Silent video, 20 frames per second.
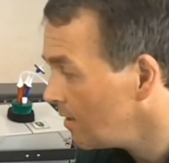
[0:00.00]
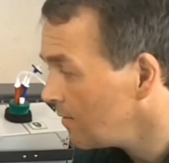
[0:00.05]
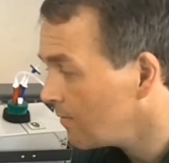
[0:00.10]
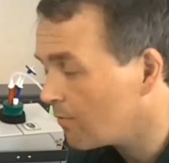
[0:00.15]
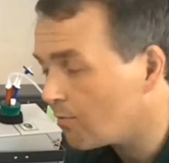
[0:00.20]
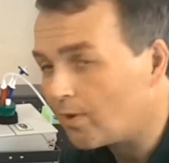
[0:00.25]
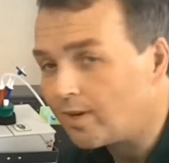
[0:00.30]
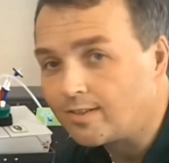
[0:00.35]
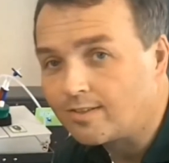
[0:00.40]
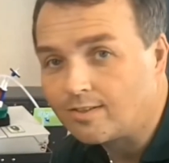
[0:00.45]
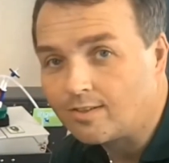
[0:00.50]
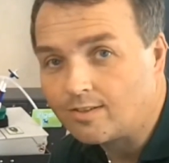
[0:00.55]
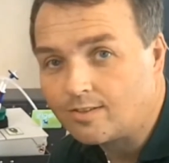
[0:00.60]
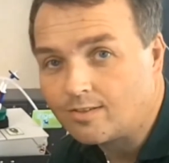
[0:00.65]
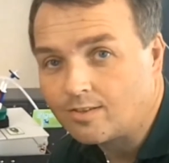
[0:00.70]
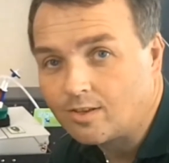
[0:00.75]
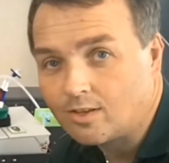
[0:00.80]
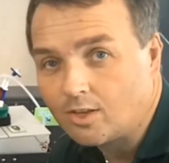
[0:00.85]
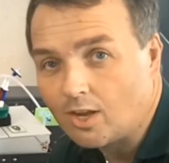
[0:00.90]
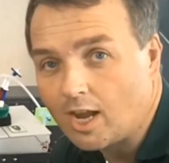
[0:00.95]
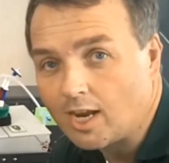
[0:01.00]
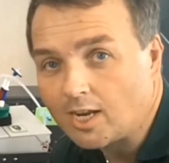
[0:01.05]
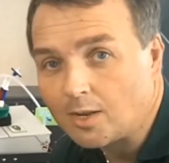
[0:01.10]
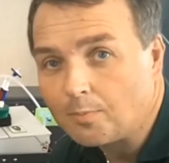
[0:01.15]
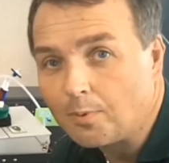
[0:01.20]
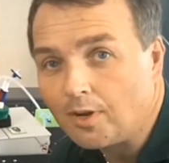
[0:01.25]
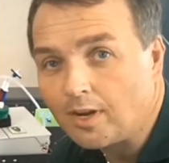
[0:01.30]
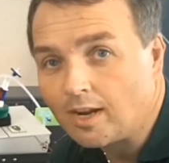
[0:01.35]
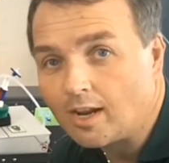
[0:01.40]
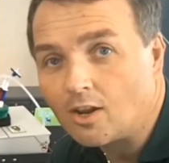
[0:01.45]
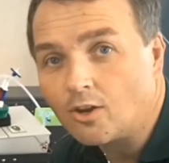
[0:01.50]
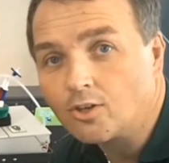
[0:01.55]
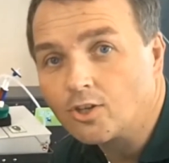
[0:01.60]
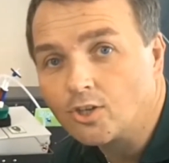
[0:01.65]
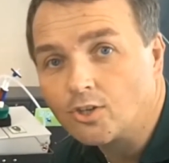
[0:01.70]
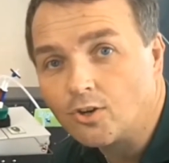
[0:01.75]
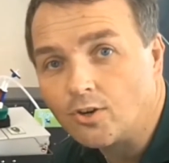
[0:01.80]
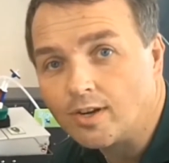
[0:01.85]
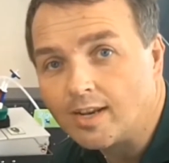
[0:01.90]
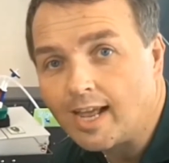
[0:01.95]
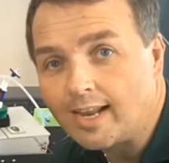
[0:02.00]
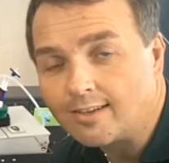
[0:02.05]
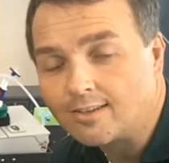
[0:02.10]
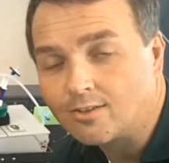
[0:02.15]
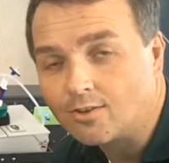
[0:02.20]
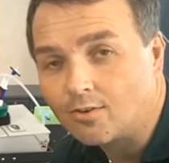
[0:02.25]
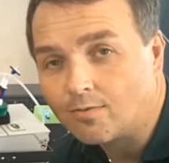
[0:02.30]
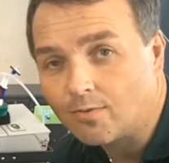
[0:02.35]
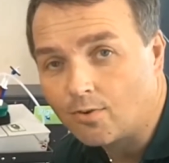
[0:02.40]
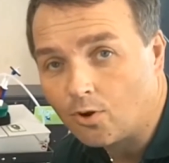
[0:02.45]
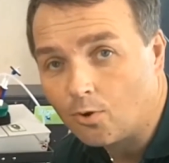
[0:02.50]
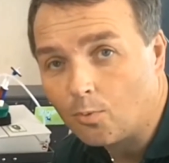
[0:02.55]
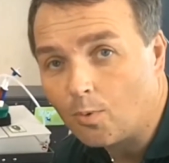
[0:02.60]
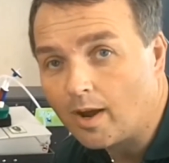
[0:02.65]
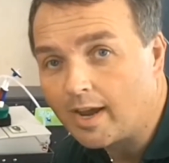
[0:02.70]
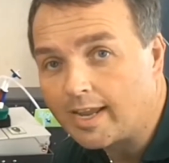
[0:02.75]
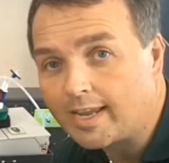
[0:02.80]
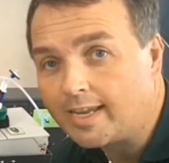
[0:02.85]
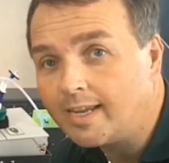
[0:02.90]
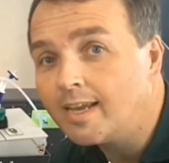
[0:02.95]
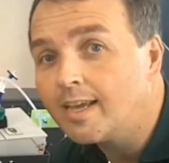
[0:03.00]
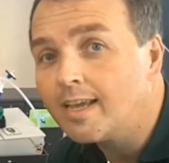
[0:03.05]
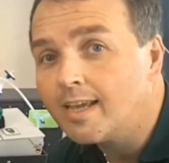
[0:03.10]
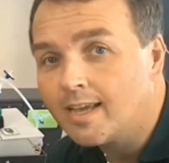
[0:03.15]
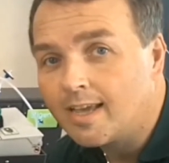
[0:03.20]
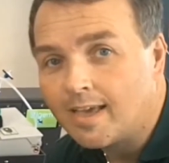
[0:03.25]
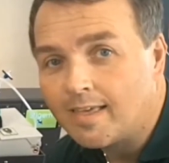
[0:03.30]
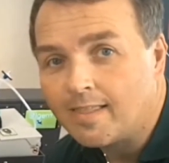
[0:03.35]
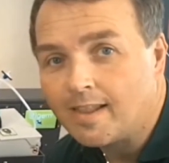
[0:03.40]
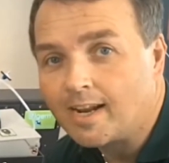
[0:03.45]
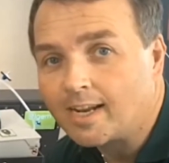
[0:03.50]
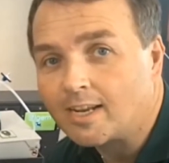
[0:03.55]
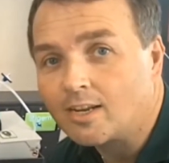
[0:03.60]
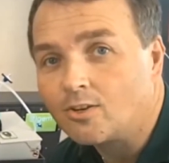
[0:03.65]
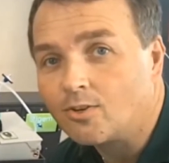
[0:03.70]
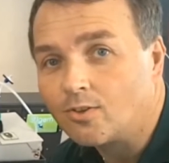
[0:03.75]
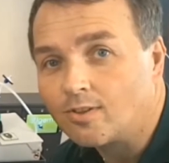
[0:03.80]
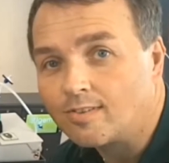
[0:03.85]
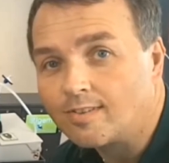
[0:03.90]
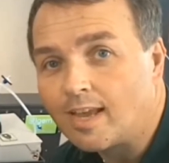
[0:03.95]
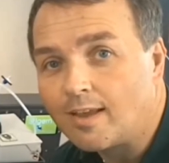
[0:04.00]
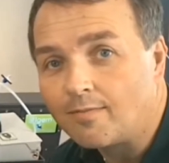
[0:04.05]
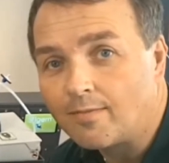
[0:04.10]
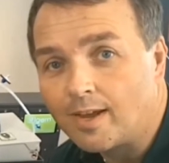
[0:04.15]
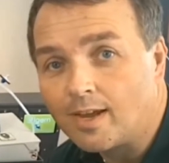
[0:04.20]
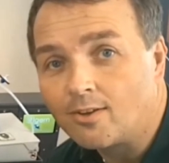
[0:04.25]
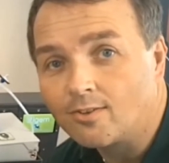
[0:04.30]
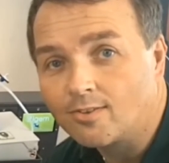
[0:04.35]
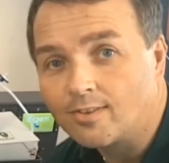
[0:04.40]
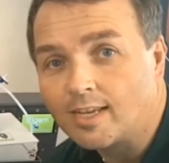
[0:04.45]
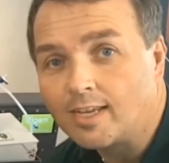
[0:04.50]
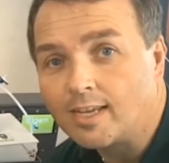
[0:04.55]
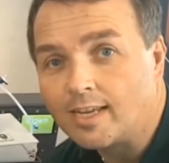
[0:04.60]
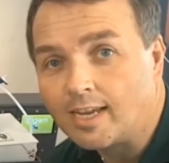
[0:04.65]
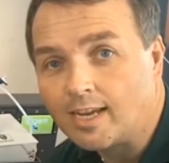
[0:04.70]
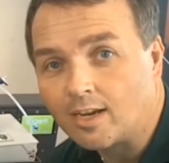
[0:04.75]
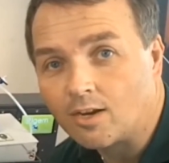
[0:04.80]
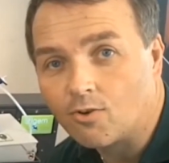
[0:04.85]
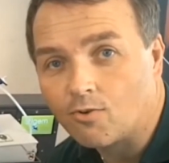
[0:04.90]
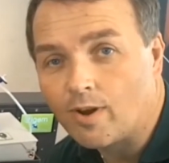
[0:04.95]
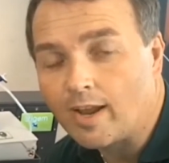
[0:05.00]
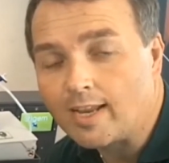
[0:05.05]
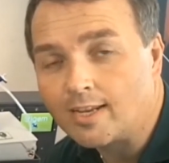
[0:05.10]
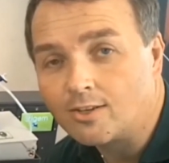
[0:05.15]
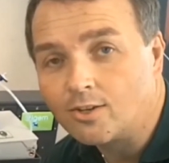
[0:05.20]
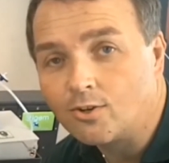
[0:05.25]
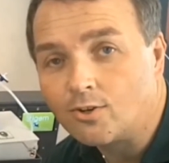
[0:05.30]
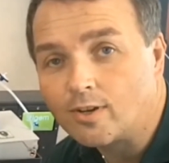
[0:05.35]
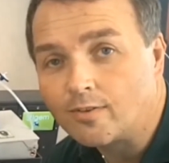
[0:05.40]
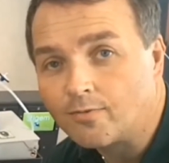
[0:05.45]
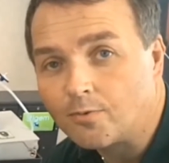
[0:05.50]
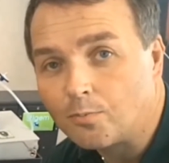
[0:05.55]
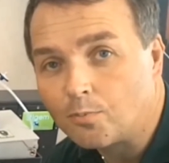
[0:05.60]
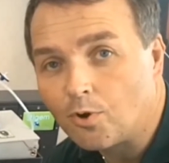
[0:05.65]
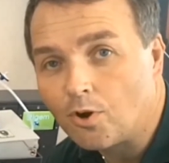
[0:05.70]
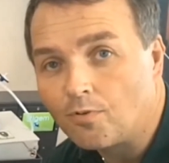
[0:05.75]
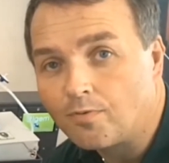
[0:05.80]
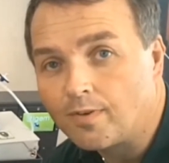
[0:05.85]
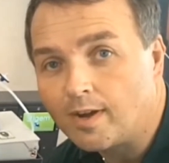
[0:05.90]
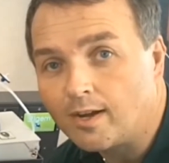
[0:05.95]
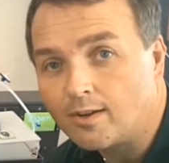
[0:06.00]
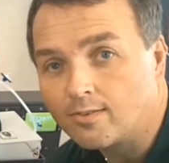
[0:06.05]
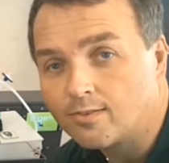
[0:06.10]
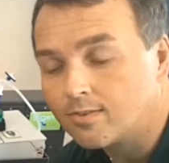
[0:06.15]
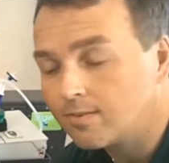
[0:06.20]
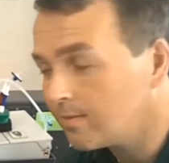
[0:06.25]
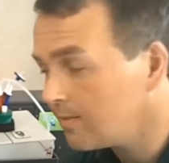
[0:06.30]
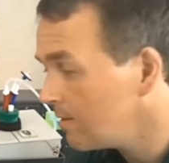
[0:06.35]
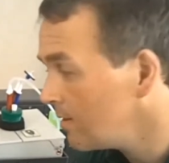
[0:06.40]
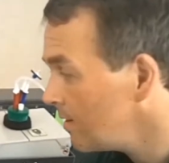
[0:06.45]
For instance, I can put in a longitude and latitude for Hawaii, and I can do the same for Helsinki and create two different profiles.